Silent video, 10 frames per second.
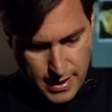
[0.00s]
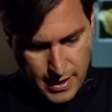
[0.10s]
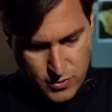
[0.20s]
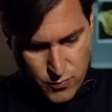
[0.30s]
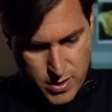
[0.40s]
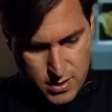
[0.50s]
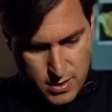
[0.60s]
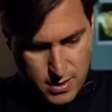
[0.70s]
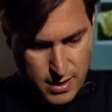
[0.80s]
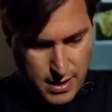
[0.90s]
as, we,
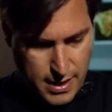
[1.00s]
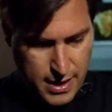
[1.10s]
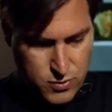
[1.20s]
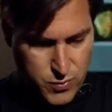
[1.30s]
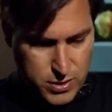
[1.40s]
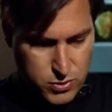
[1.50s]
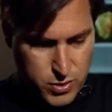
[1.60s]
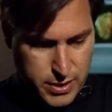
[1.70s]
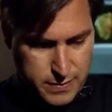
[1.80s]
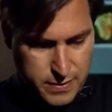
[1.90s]
as we
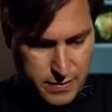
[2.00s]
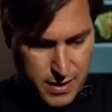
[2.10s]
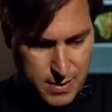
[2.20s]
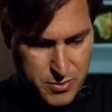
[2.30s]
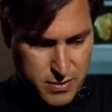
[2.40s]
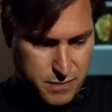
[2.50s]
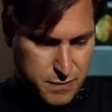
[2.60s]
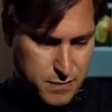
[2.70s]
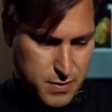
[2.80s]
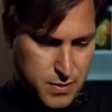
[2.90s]
look at the types of,
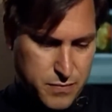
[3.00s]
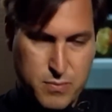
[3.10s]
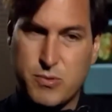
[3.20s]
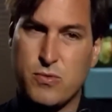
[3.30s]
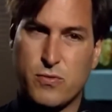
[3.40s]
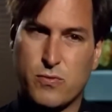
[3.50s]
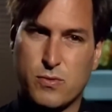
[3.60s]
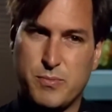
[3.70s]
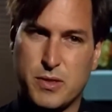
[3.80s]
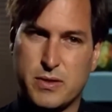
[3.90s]
of computers
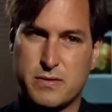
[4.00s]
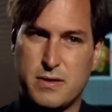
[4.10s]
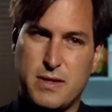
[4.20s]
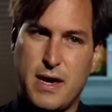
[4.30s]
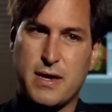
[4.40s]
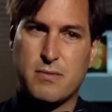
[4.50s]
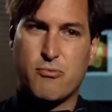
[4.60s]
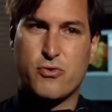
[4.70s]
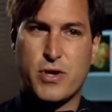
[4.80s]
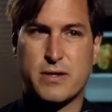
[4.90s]
we're building today
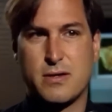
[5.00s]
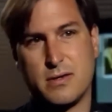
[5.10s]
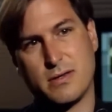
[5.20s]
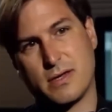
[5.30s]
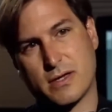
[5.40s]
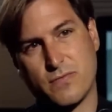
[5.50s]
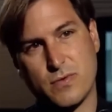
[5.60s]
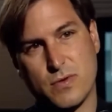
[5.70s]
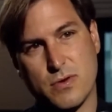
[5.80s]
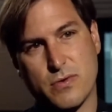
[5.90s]
and project in the next
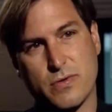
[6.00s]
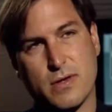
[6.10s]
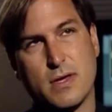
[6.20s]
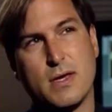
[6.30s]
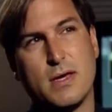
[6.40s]
few years,